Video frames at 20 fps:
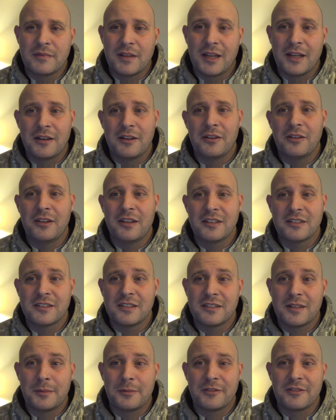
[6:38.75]
I know this
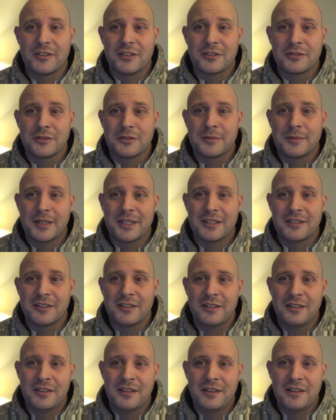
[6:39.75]
because I'm a first responder.
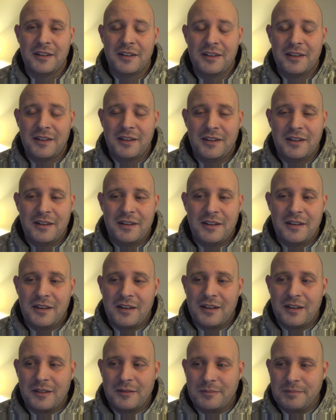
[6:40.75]

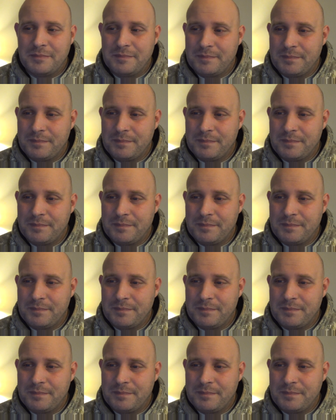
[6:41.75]
A